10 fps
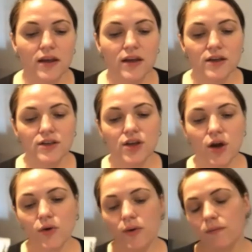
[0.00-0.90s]

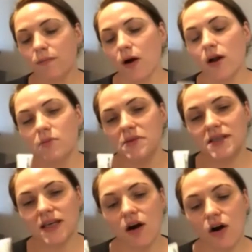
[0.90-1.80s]
So Biolumin
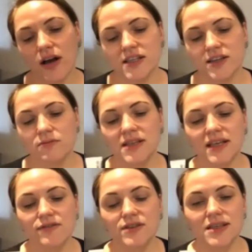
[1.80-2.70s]
C Eye Serum
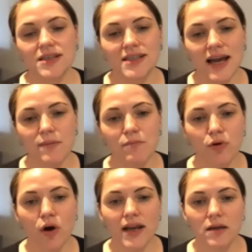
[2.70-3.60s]
delivers the same
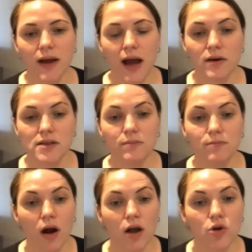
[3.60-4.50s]
brightening power as the
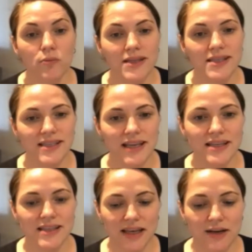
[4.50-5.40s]
Biolumin C
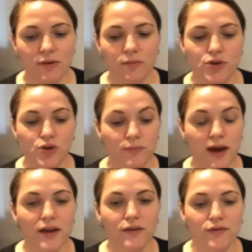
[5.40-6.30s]
Serum, which you
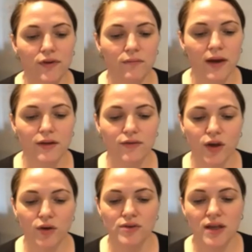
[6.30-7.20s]
may have
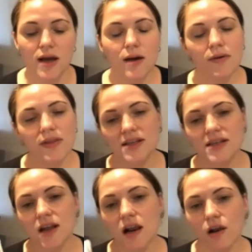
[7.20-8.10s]
used, but this is
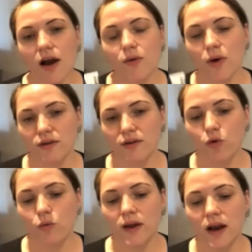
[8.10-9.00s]
a lightweight
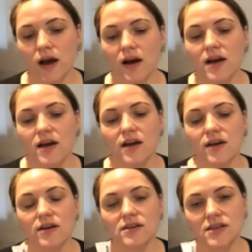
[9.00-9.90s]
formula
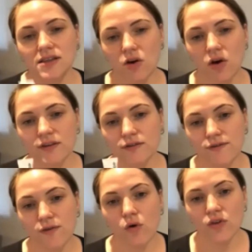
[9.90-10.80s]
designed
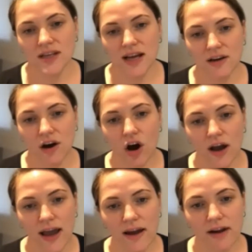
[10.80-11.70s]
for the delicate
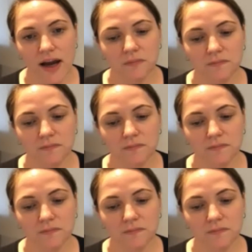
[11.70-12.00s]
eye area.